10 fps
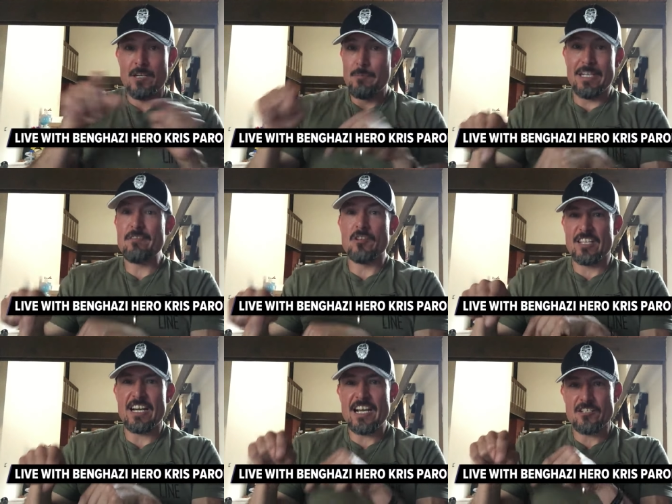But even though
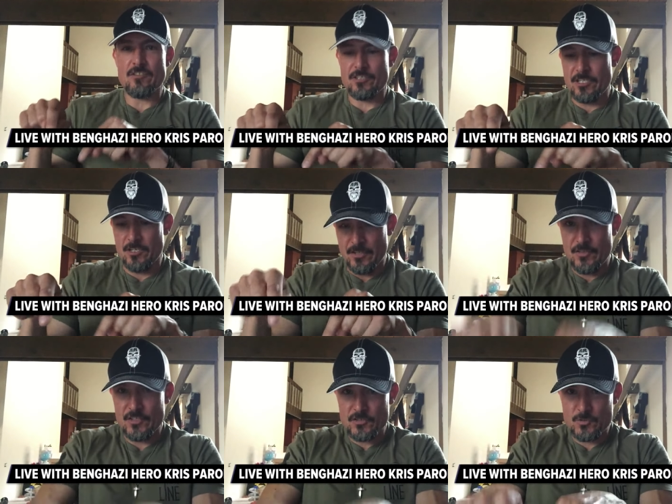the guys are there telling you
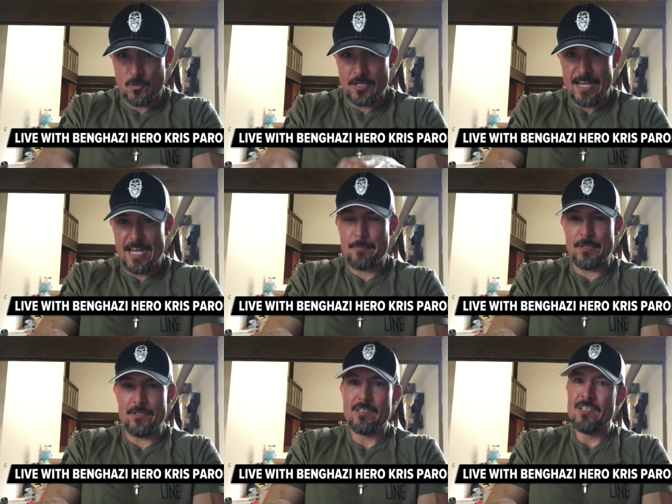this is what
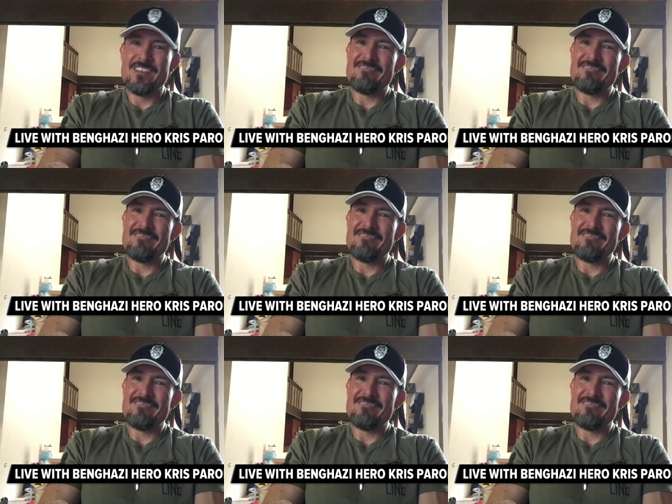happened, yeah.